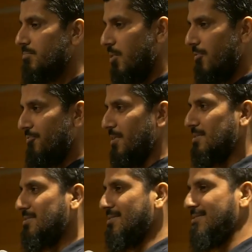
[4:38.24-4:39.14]

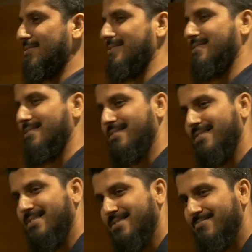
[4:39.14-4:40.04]
Perfect.
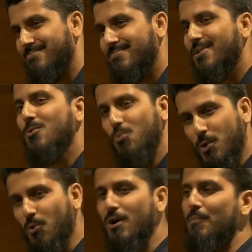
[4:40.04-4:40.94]

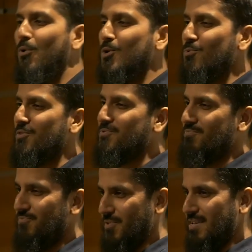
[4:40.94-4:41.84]
We were born with
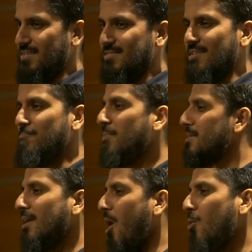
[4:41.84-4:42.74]
fears,
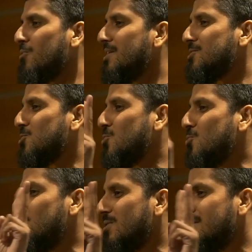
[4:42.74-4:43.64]
but only
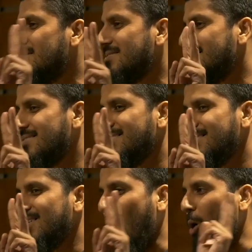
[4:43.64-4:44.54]
two.
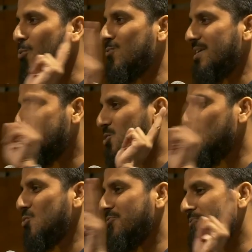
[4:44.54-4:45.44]
Only
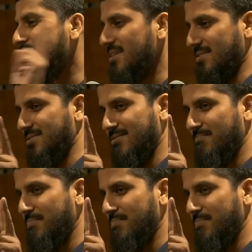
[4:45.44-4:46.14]
two fears.